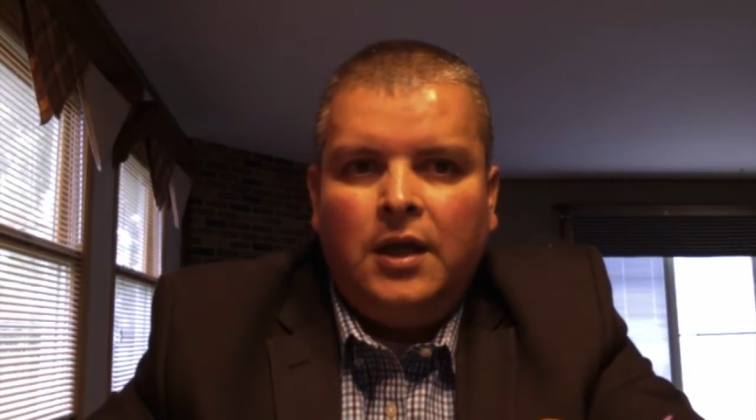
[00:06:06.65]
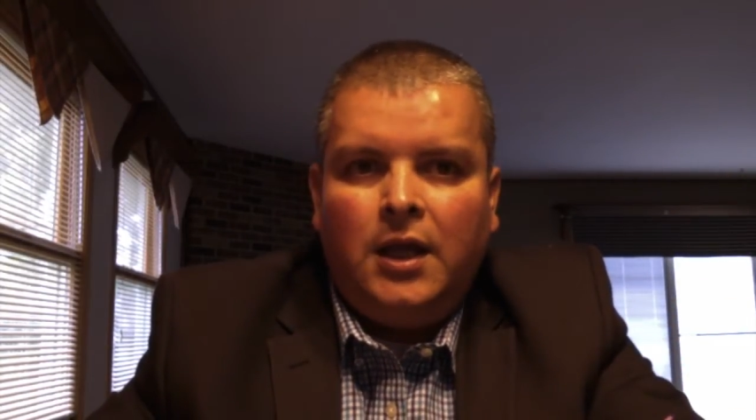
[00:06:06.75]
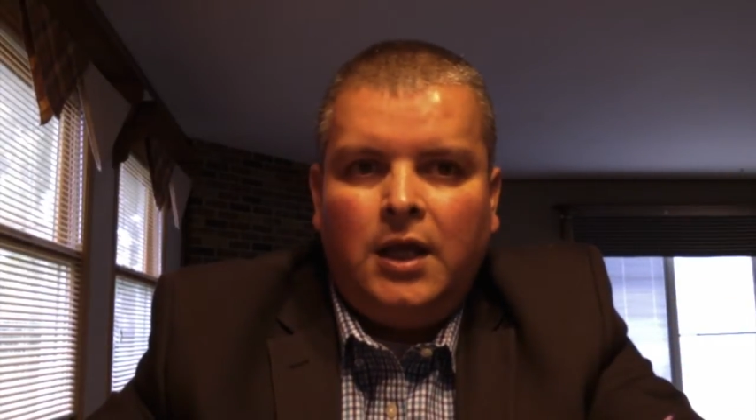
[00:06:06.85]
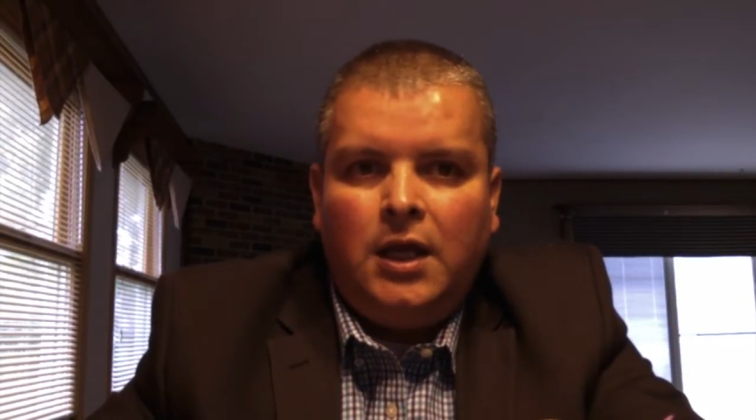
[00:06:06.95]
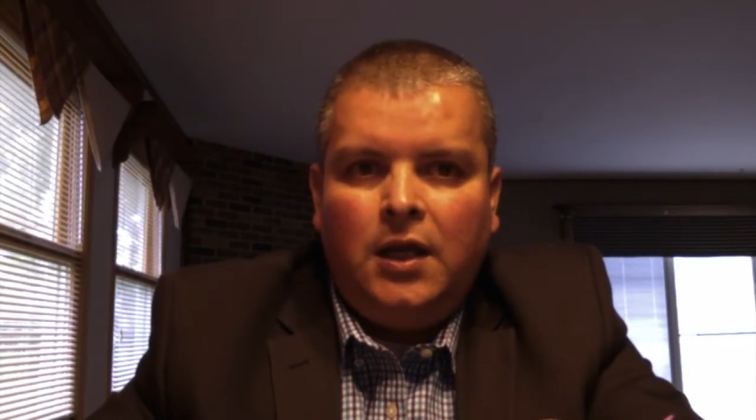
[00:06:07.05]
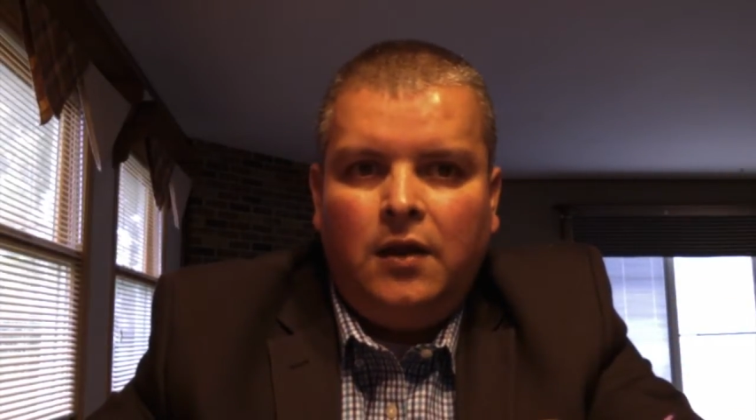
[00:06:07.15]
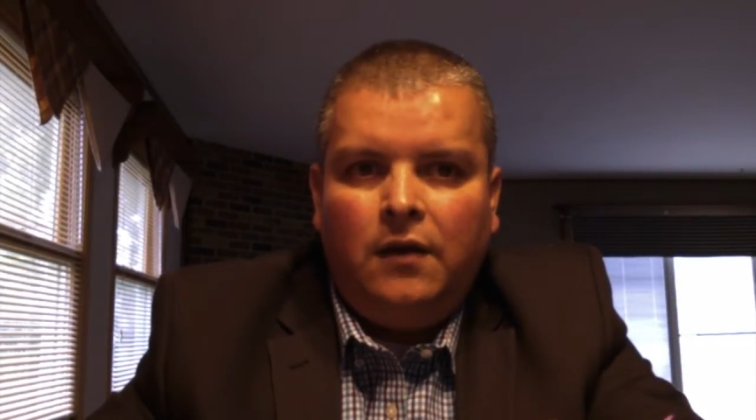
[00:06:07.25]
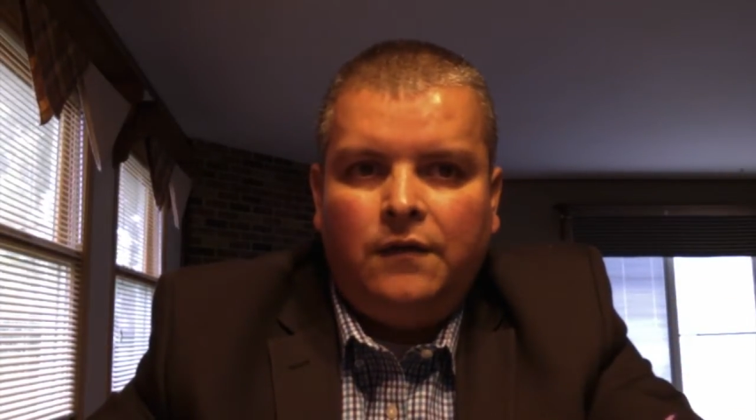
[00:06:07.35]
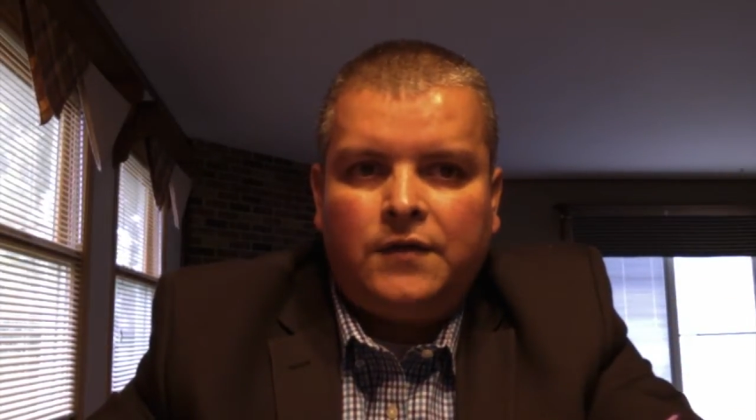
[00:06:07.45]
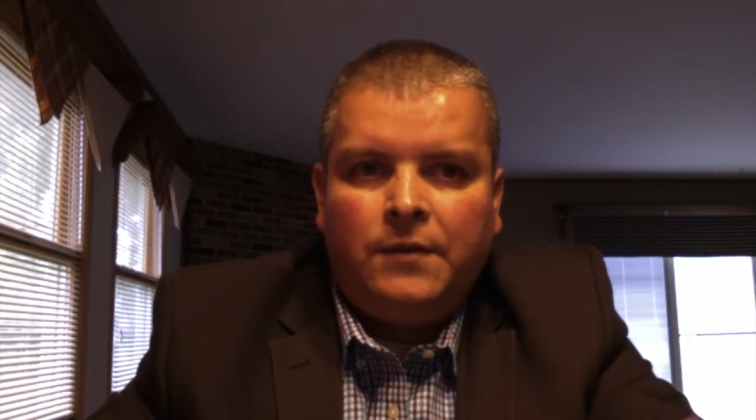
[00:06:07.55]

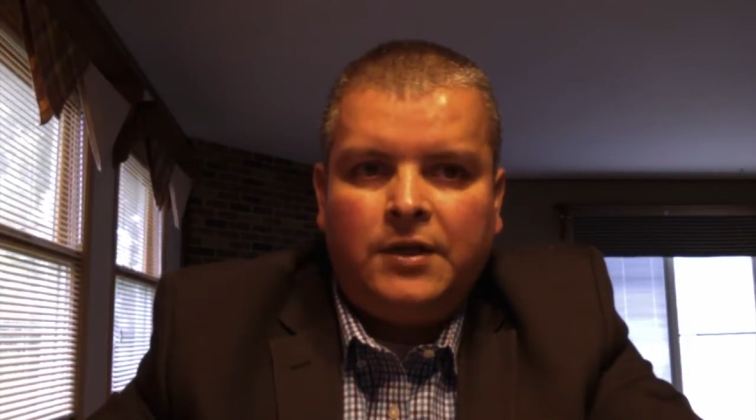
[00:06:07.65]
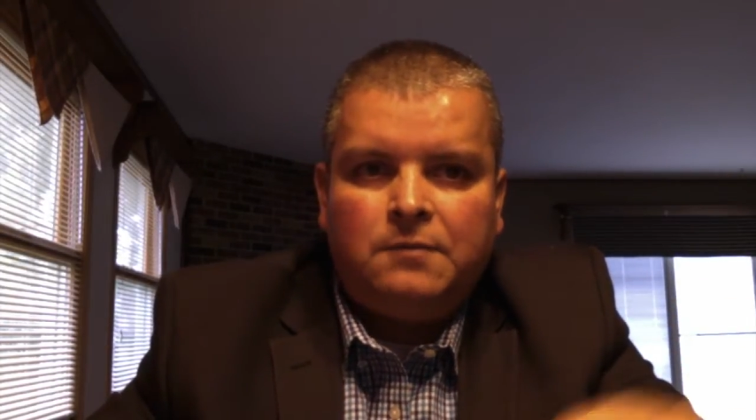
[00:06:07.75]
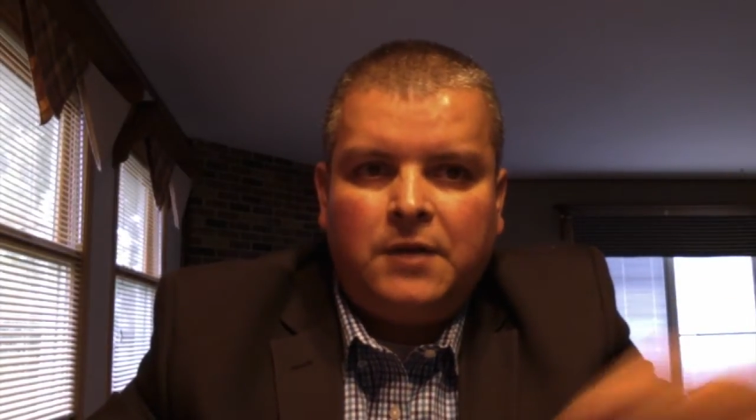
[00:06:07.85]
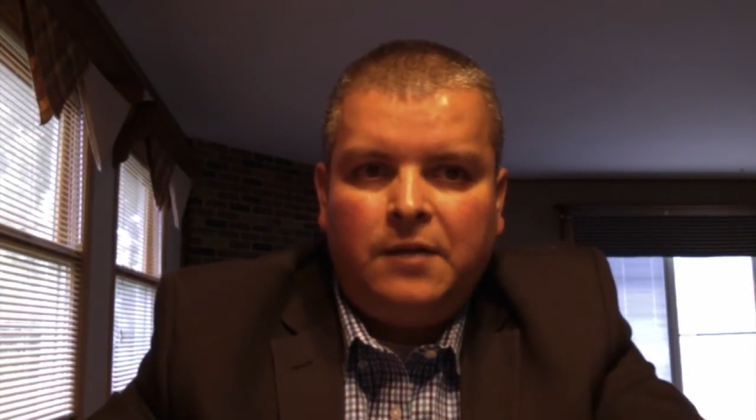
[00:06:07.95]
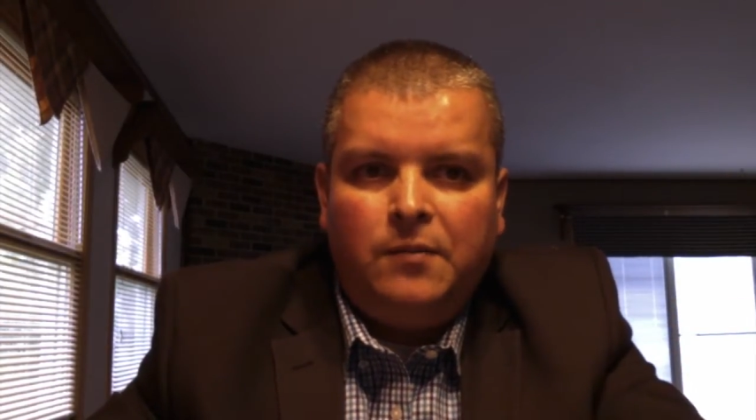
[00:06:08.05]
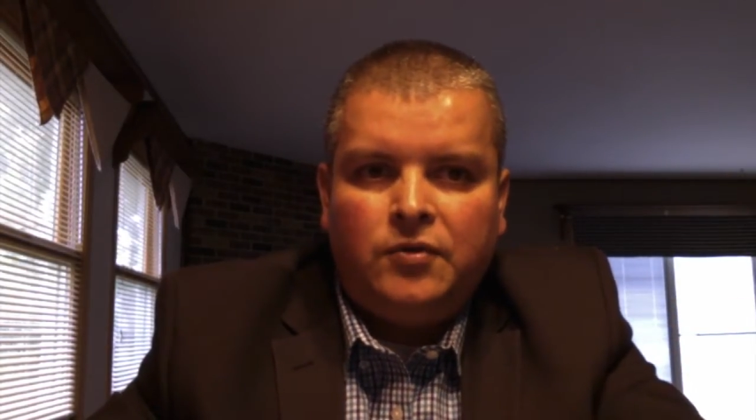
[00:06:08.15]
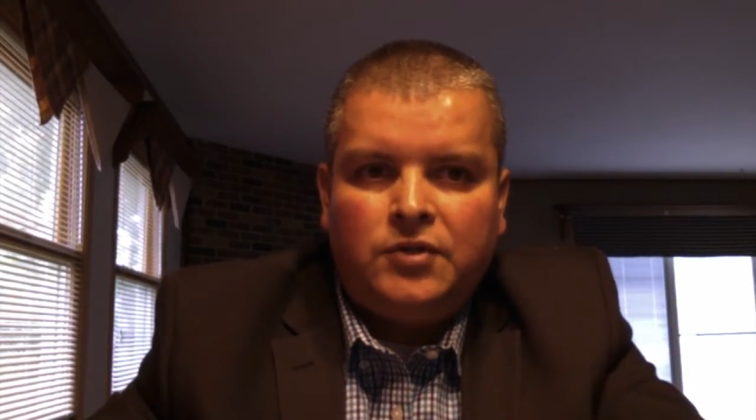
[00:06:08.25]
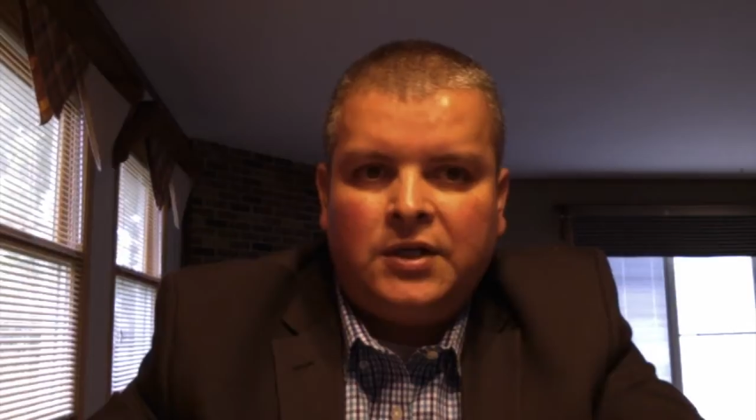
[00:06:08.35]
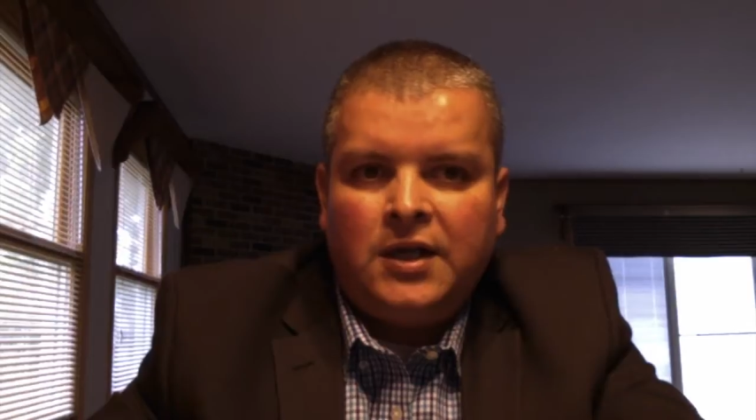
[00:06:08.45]
If somebody's playing music